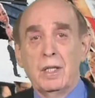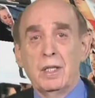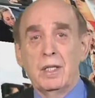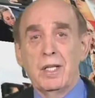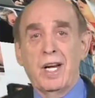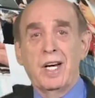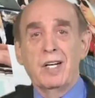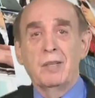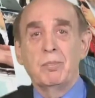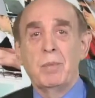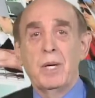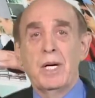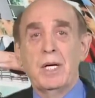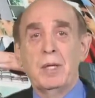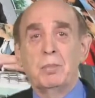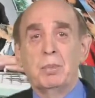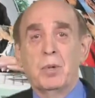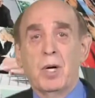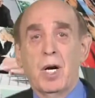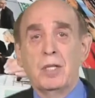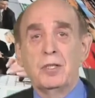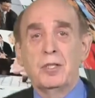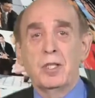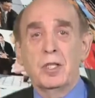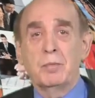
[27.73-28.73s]
that have made
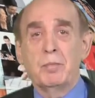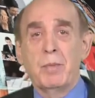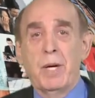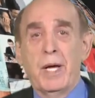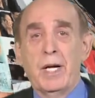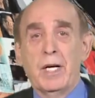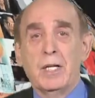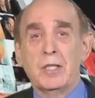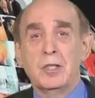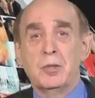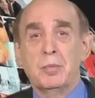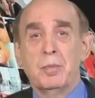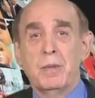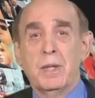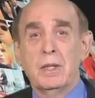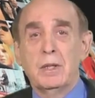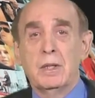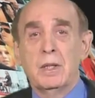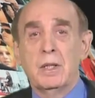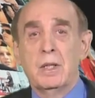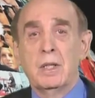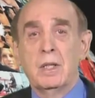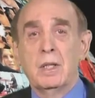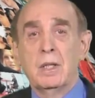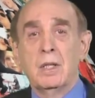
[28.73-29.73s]
project
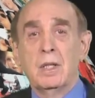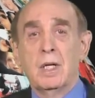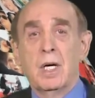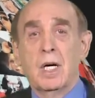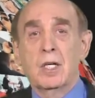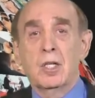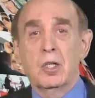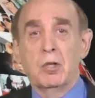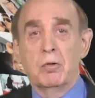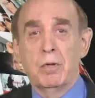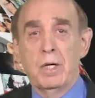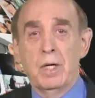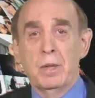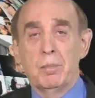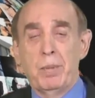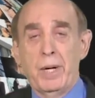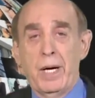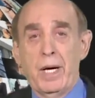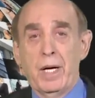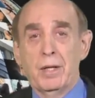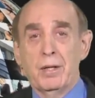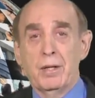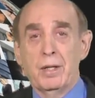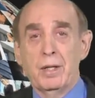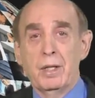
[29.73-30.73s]
management a career
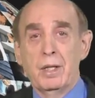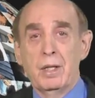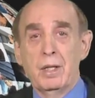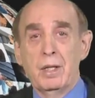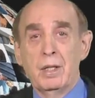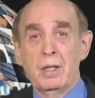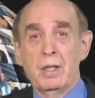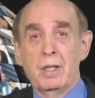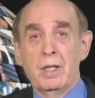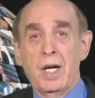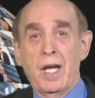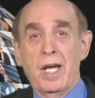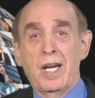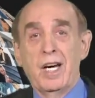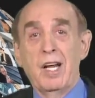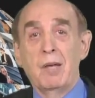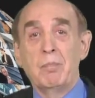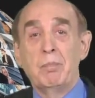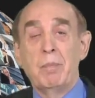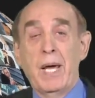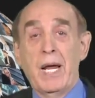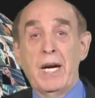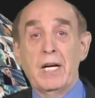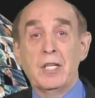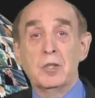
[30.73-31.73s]
path and
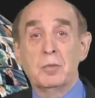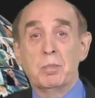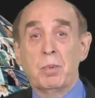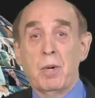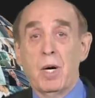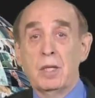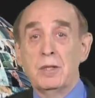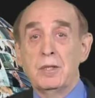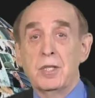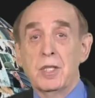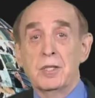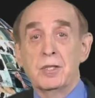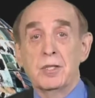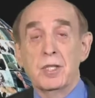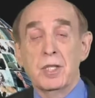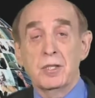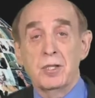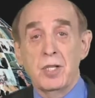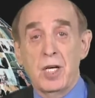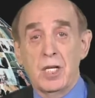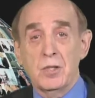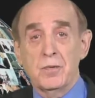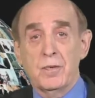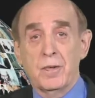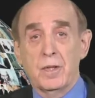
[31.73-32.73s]
have managed projects
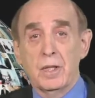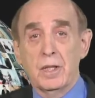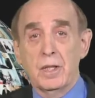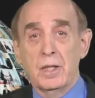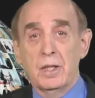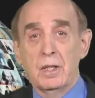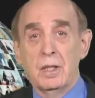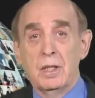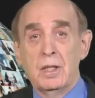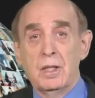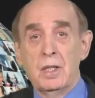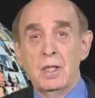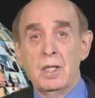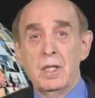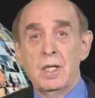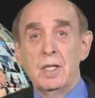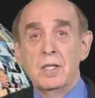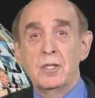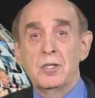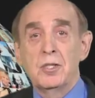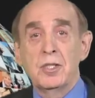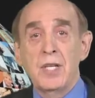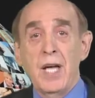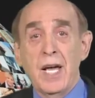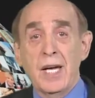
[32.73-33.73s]
successfully.
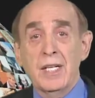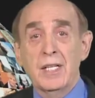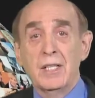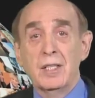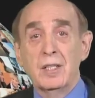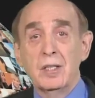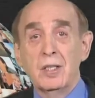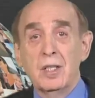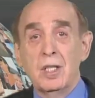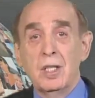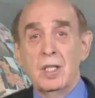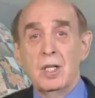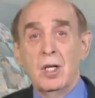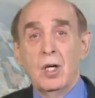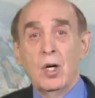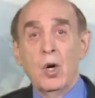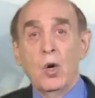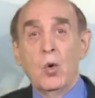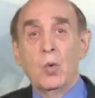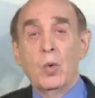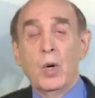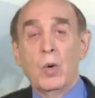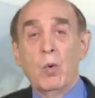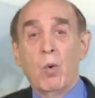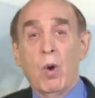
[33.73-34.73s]
Second,
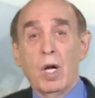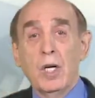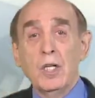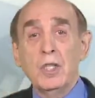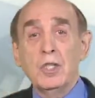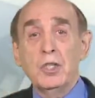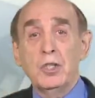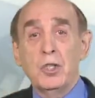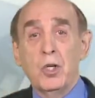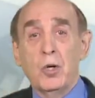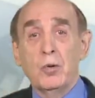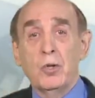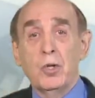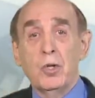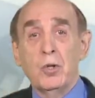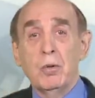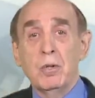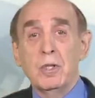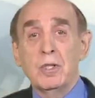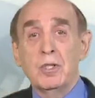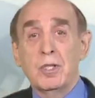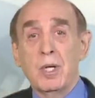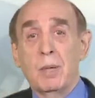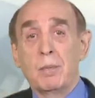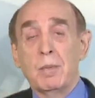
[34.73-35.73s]
we want to show you
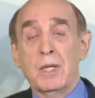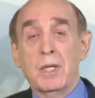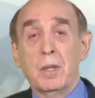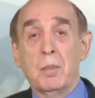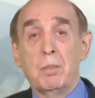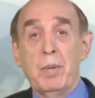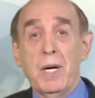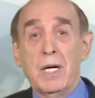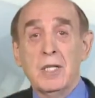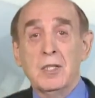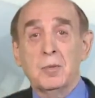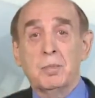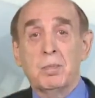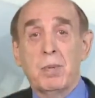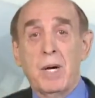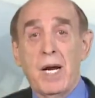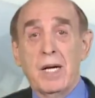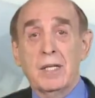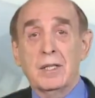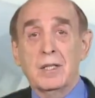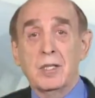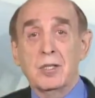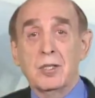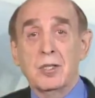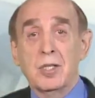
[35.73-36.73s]
some of the best
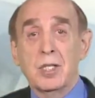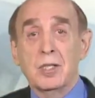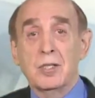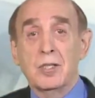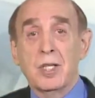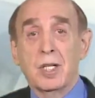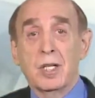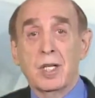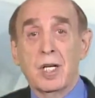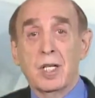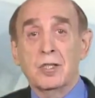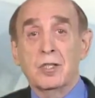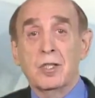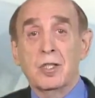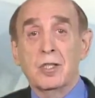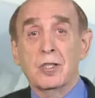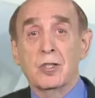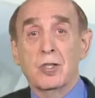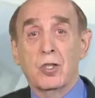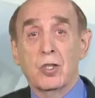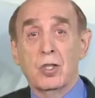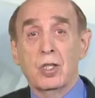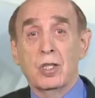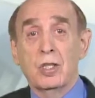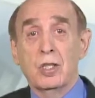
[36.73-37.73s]
practices and lessons
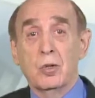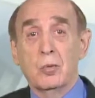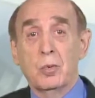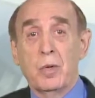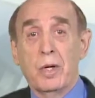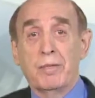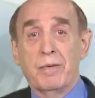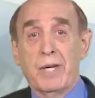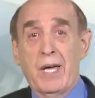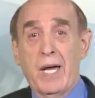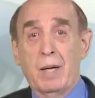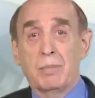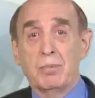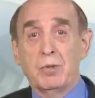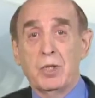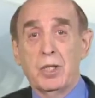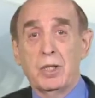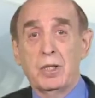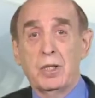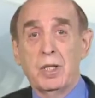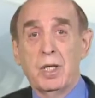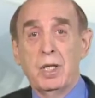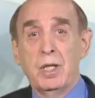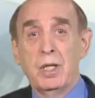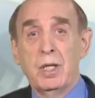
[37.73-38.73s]
learned that we've
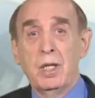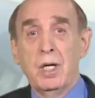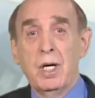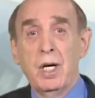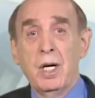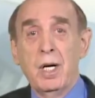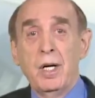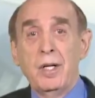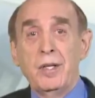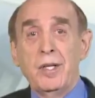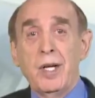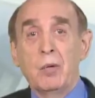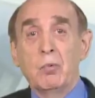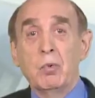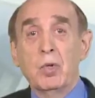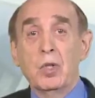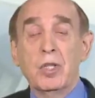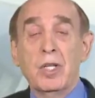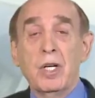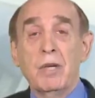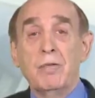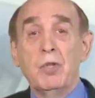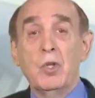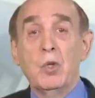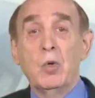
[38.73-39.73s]
captured that will
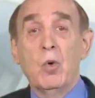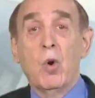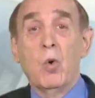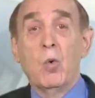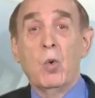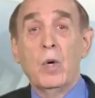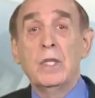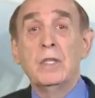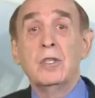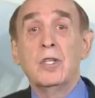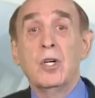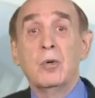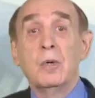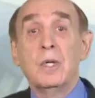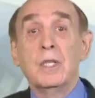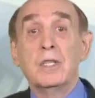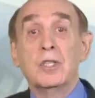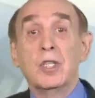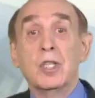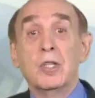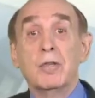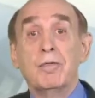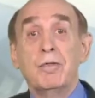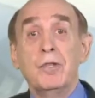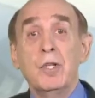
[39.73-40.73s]
give you a window
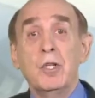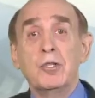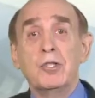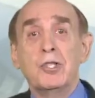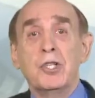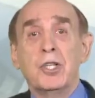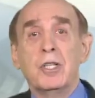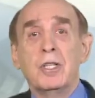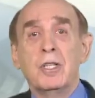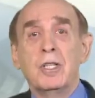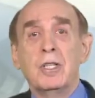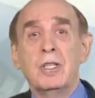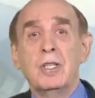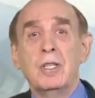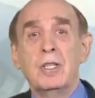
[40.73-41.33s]
into the future.